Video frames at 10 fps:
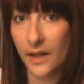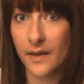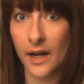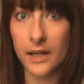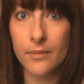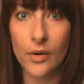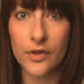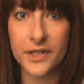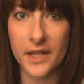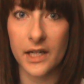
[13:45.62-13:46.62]
I can
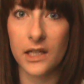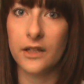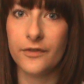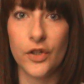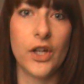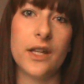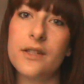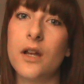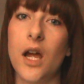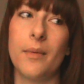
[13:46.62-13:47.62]
post it like in a few days
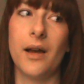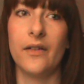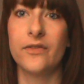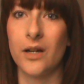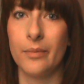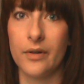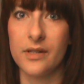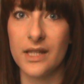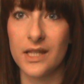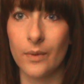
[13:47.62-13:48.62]
time after I
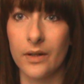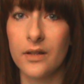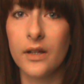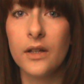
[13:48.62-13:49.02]
post this one.